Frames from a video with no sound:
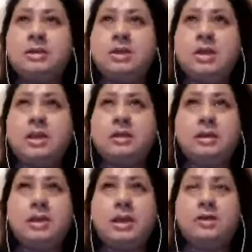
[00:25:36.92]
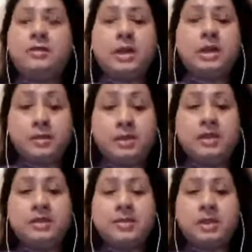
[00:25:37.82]
in chat that they had finally
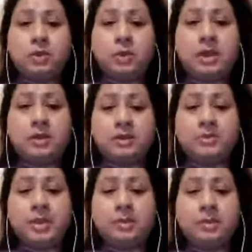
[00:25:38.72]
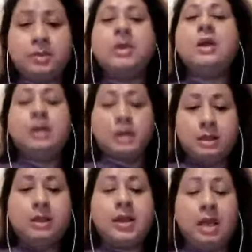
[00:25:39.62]
released about 20 of those people,
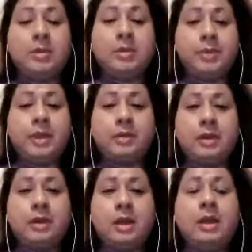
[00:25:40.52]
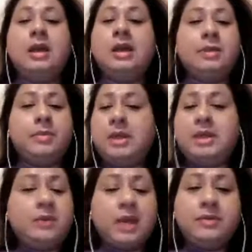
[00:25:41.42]
and they came up later that night.
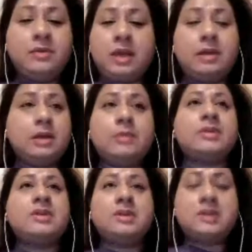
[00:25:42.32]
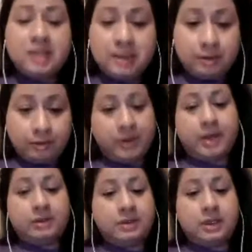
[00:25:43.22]
But even after that, there were still
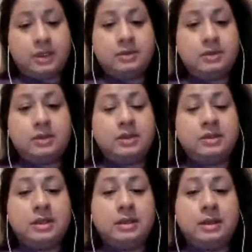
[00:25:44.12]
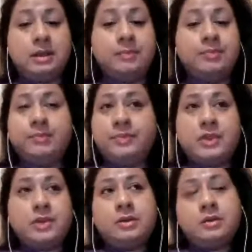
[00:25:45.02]
faculty and students in there.
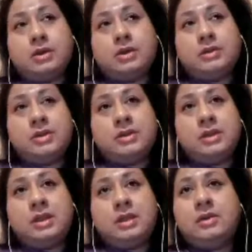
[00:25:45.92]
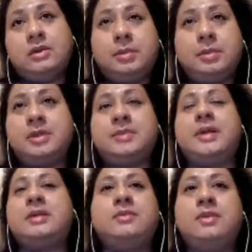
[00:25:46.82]
So just to give you a little bit of
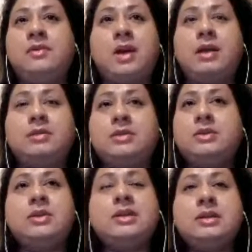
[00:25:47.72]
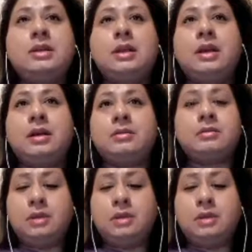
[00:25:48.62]
perspective, we've got students in there,